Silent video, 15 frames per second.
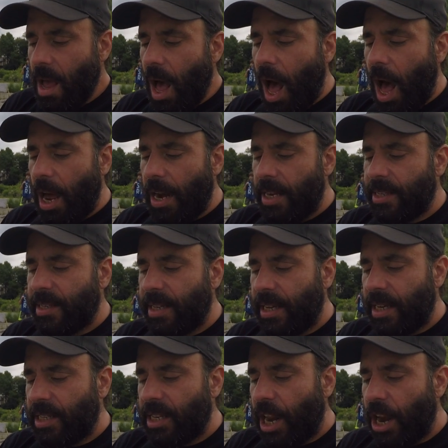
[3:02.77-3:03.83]
Honesty
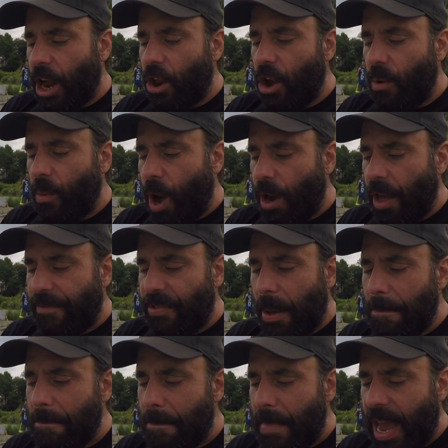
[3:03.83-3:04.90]
is another one of the
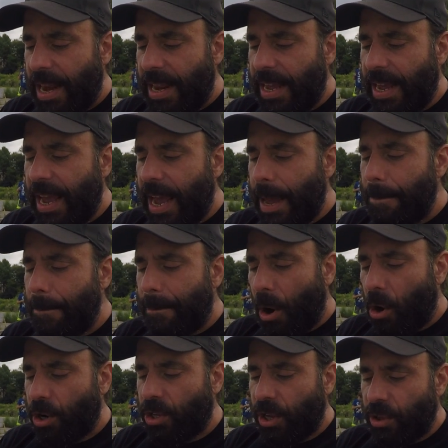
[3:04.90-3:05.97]
many
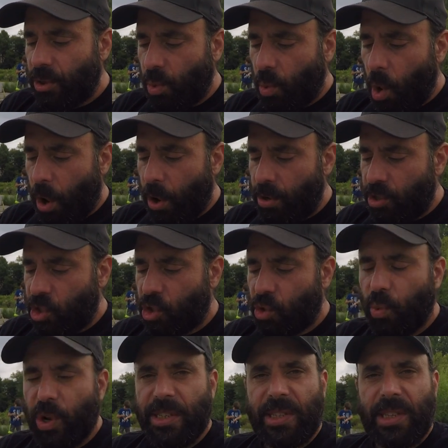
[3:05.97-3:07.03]
important words
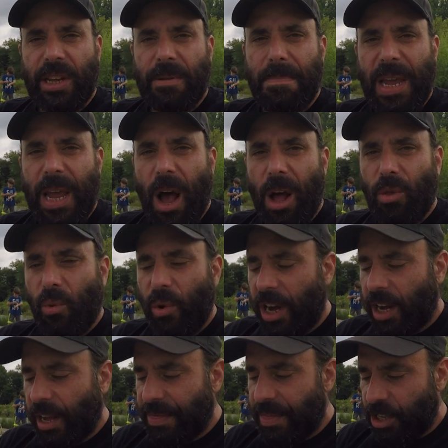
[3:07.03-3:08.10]
twisted beyond
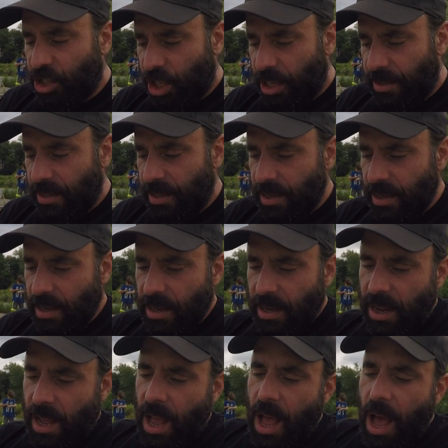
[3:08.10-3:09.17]
recognition.
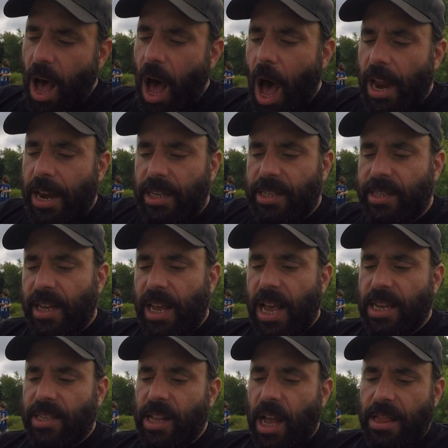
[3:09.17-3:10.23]
Honesty
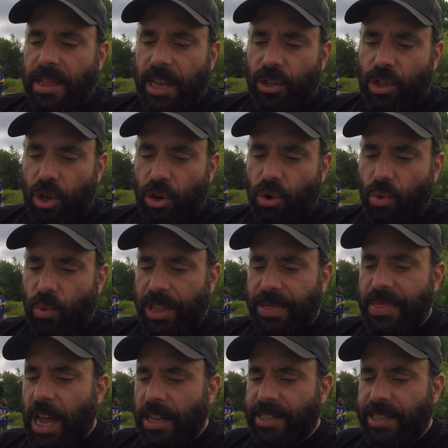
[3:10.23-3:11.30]
has nothing to do with
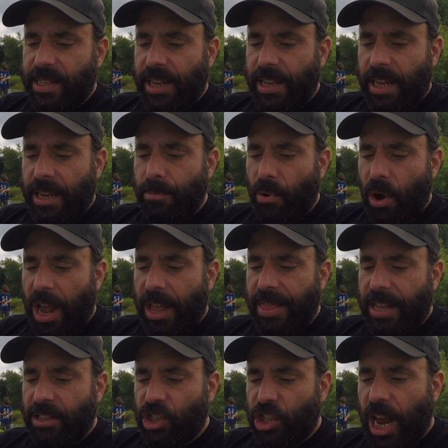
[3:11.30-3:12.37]
not stealing bread
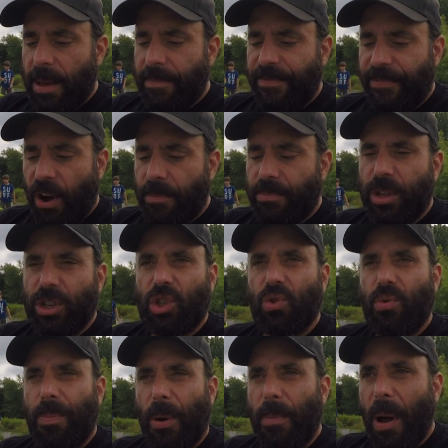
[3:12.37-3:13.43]
and jam from the
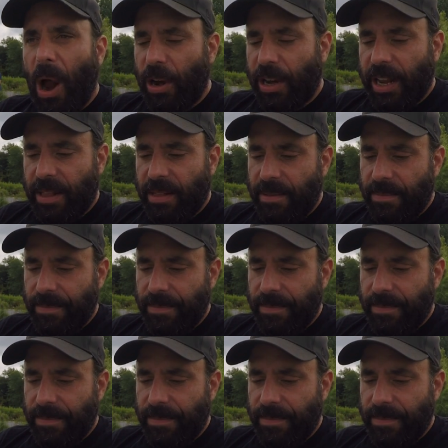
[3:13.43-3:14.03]
supermarket,